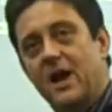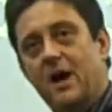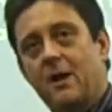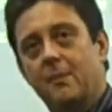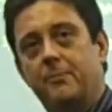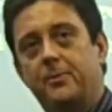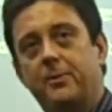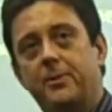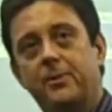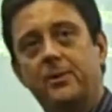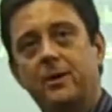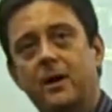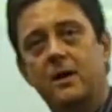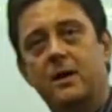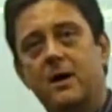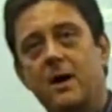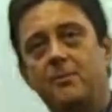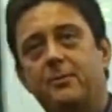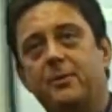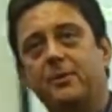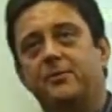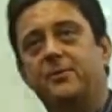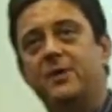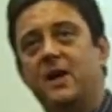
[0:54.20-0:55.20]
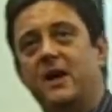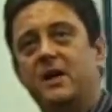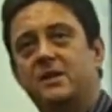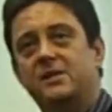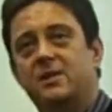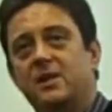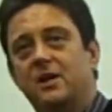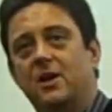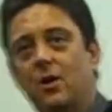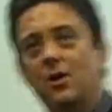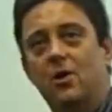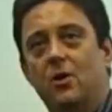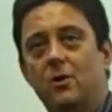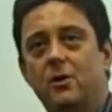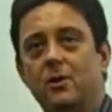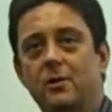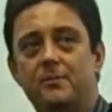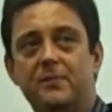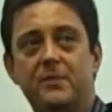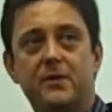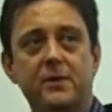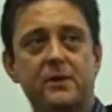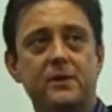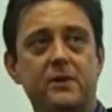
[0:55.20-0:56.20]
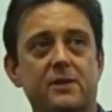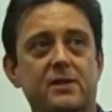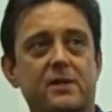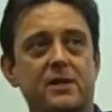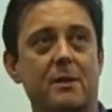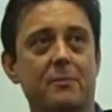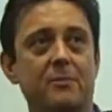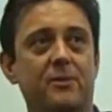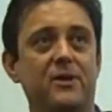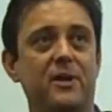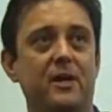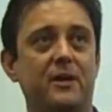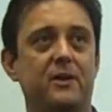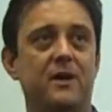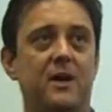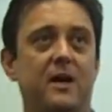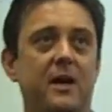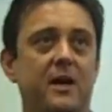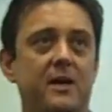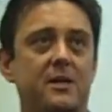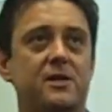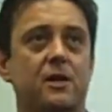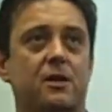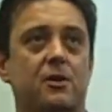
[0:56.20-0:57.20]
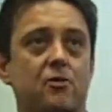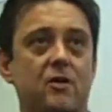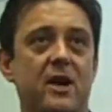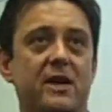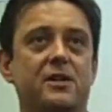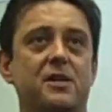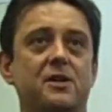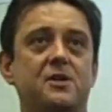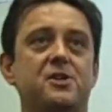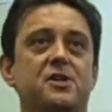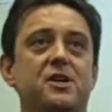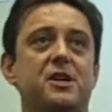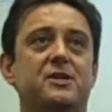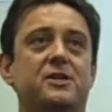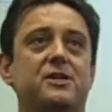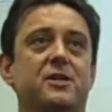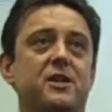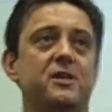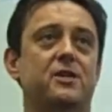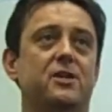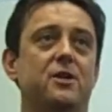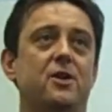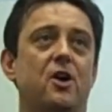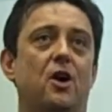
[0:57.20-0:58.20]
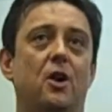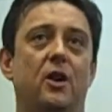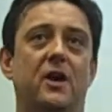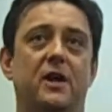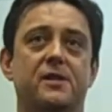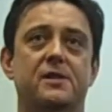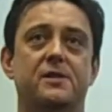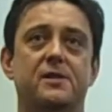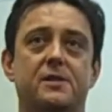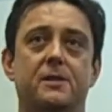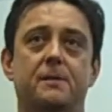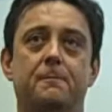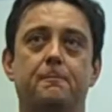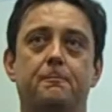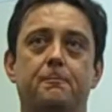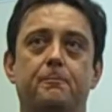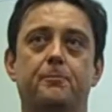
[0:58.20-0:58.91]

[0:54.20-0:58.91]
up a couple of days ago something that is a great injustice in all this.